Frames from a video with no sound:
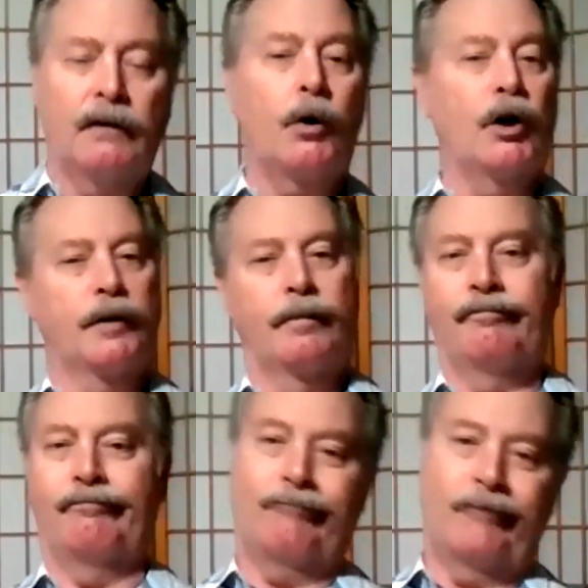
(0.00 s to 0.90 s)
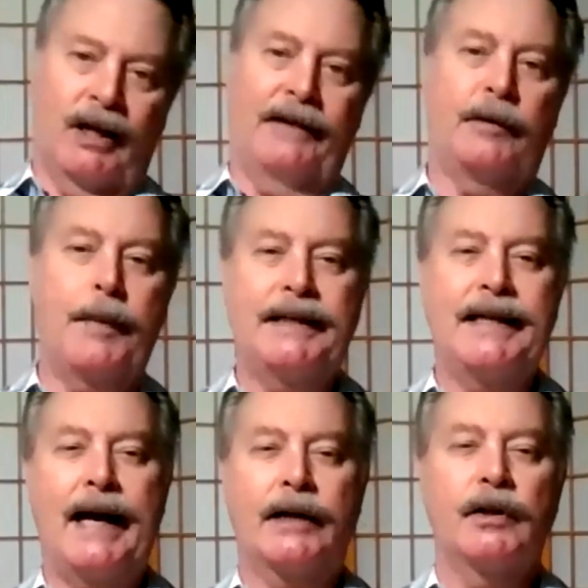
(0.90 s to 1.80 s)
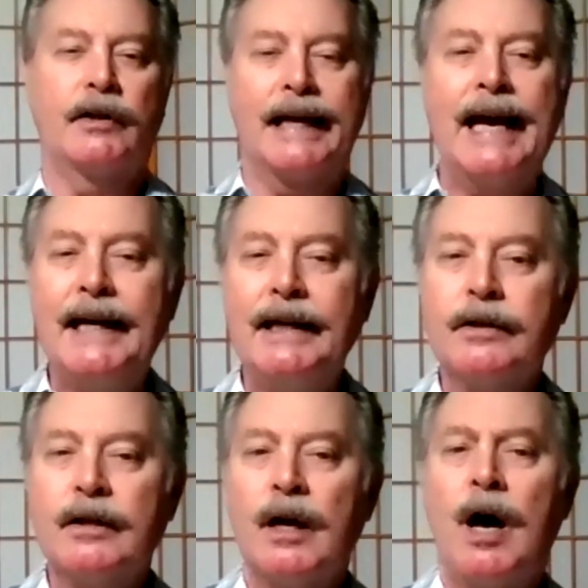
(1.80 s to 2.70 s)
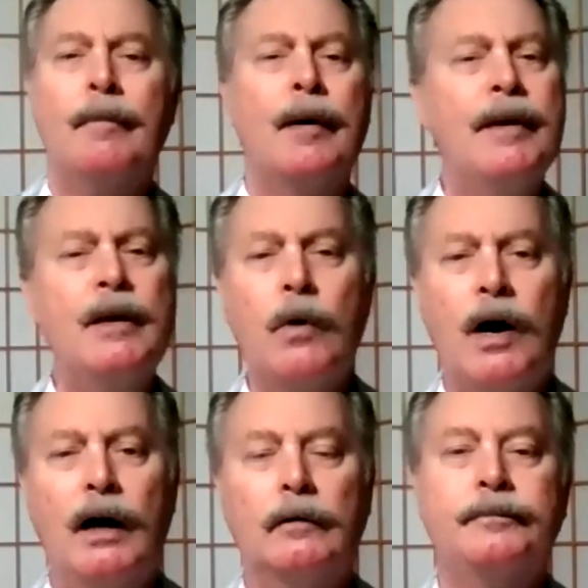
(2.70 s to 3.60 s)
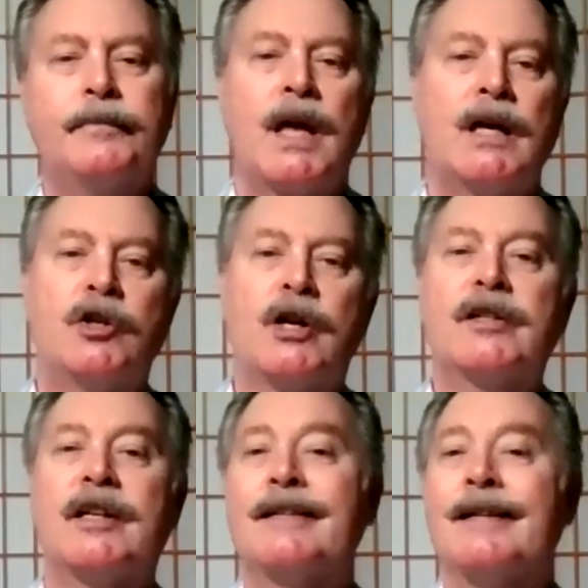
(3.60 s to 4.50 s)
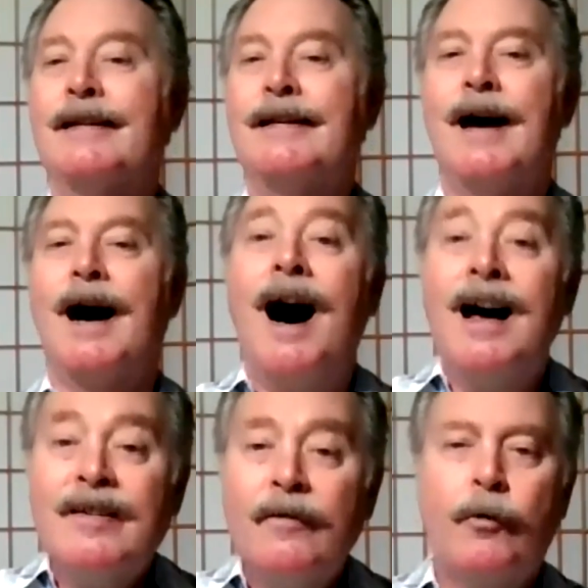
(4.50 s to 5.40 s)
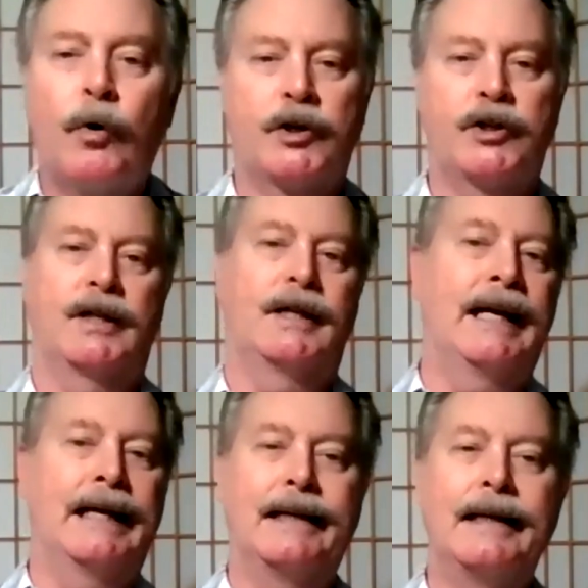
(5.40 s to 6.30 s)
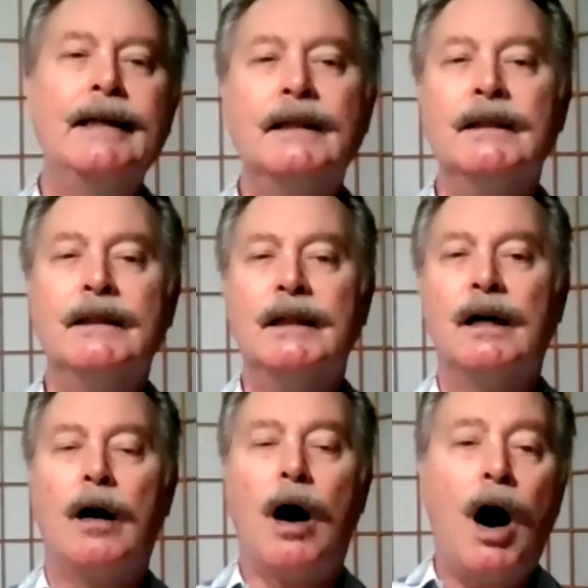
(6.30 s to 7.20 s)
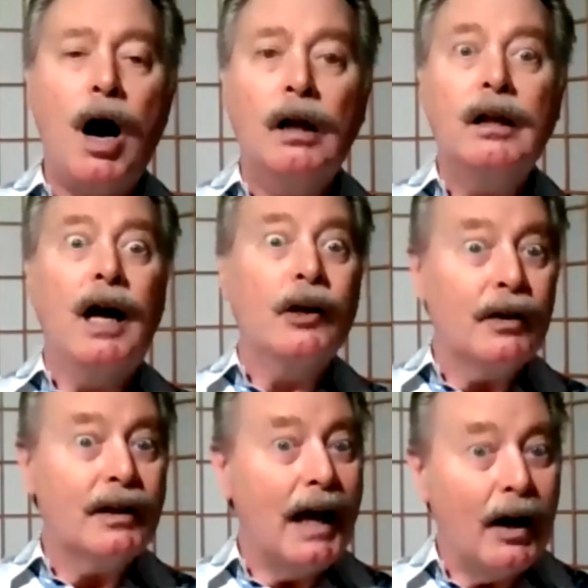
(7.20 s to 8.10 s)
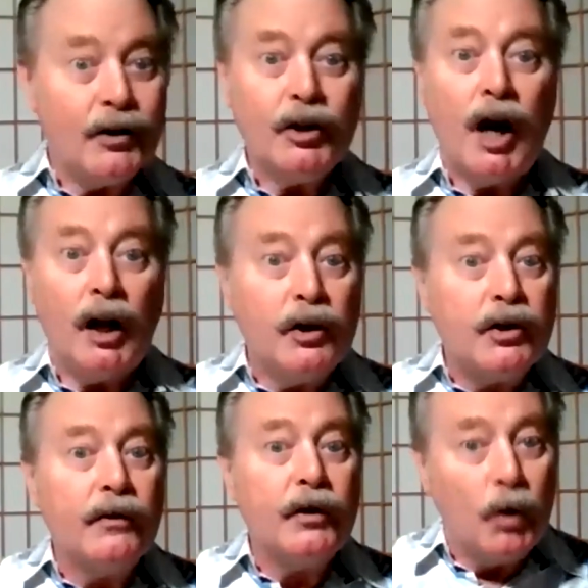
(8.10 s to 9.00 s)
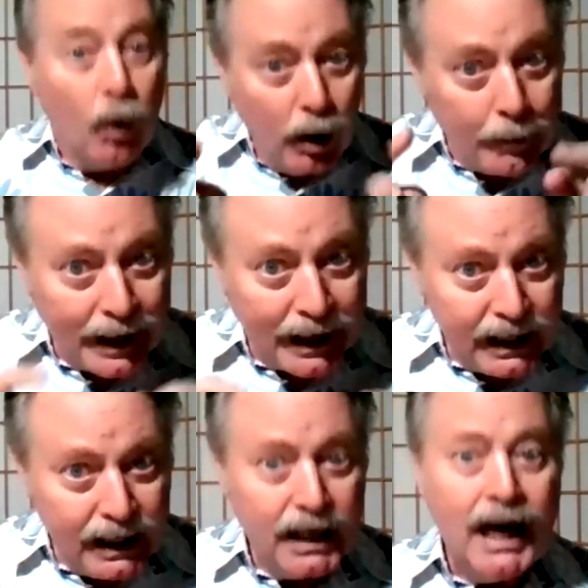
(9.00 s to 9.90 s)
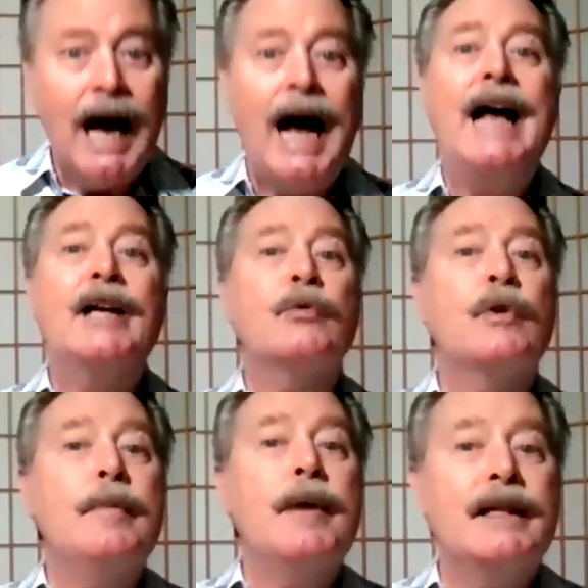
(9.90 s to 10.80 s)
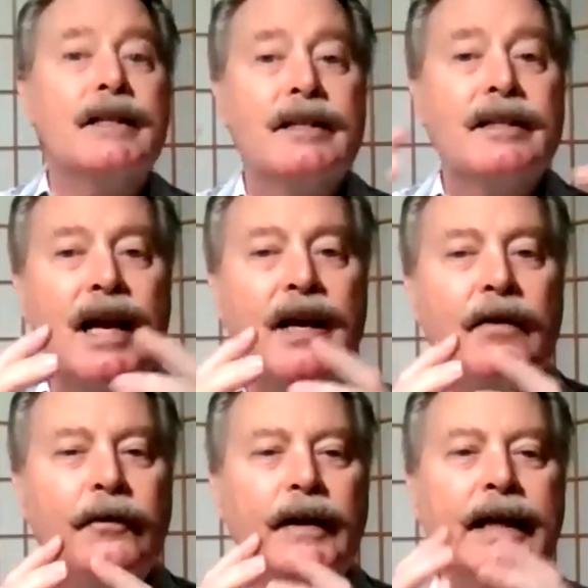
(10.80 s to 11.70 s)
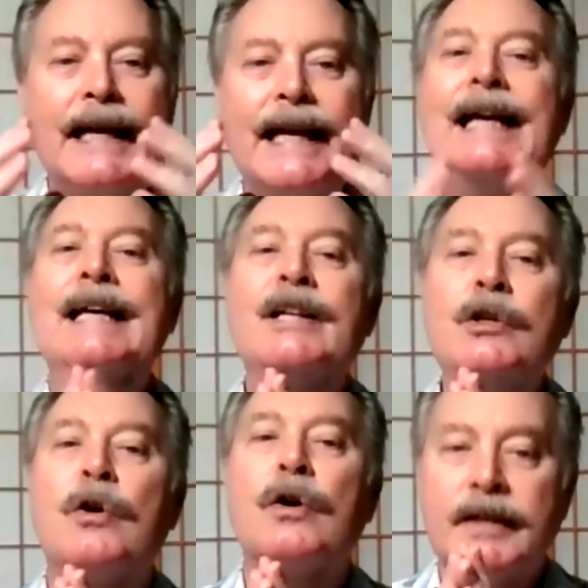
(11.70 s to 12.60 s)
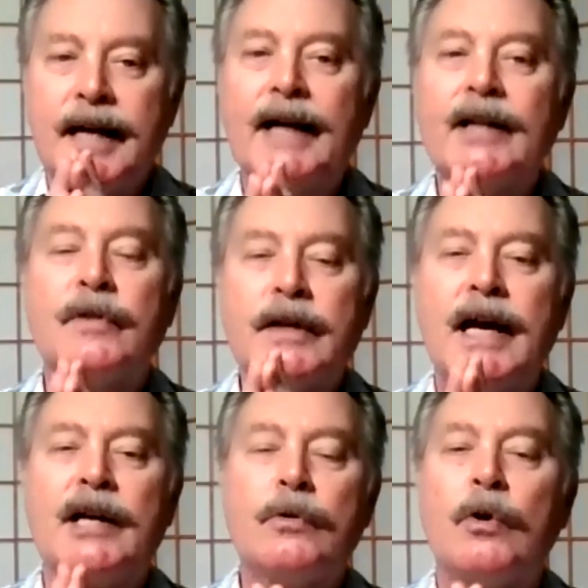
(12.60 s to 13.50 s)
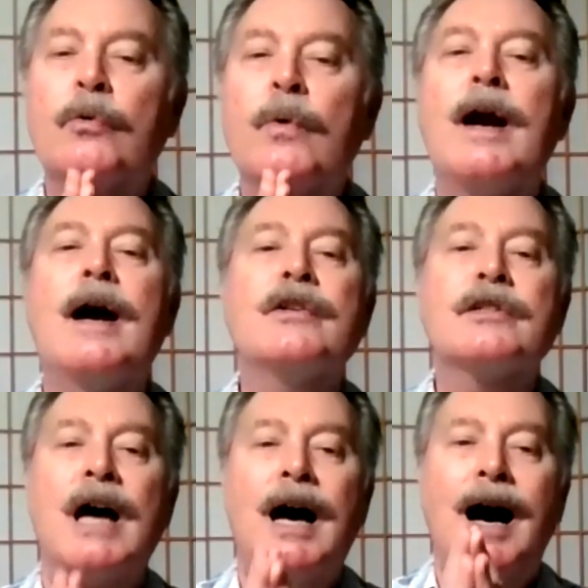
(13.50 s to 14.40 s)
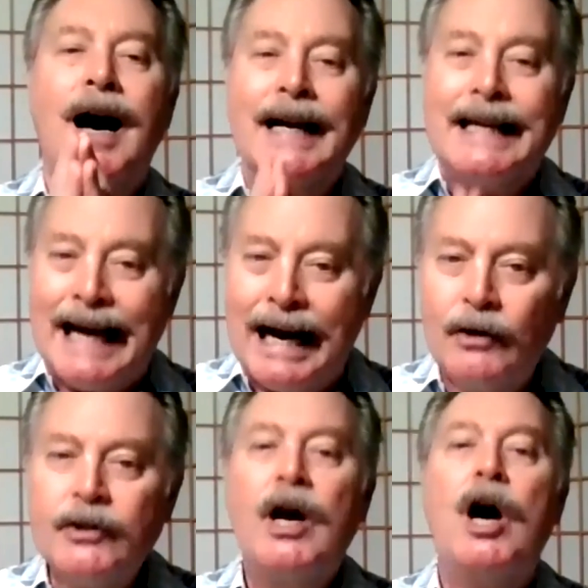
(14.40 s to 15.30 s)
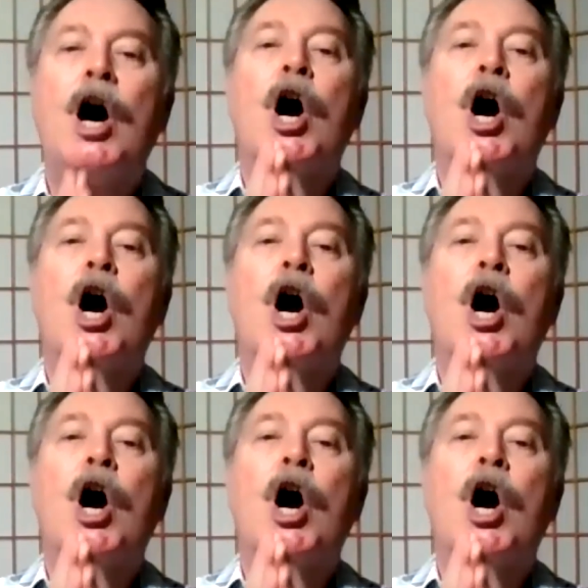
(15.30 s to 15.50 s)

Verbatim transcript: Of course, you'll have to pay tax on the gains. But meanwhile, just as in the unfortunate ending, all one hundred thousand dollars of your money has remained safely in your tax-free cash growth warehouse account,